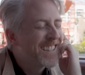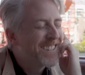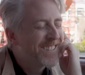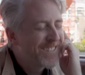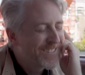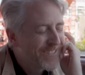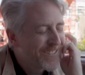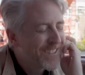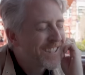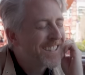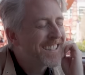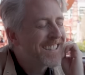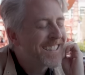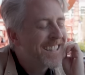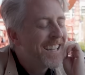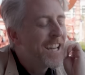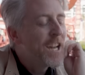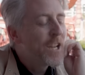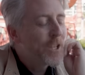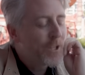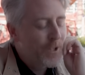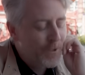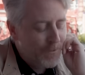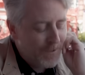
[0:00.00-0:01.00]
you'd
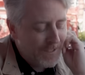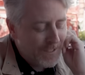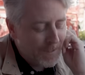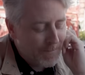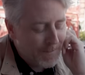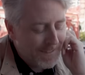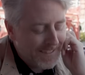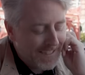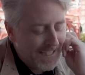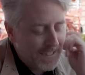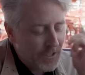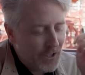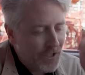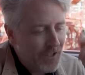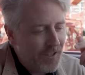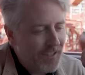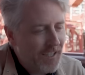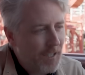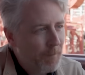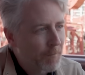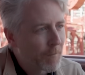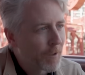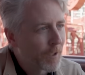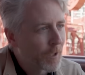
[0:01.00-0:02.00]
really be like
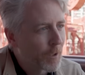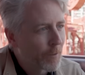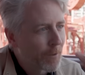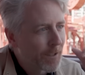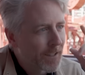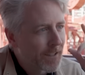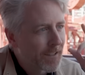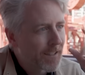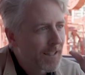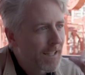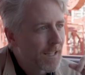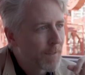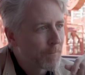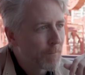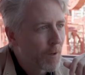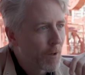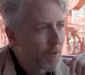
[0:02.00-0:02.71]
cheesecake margarita, hit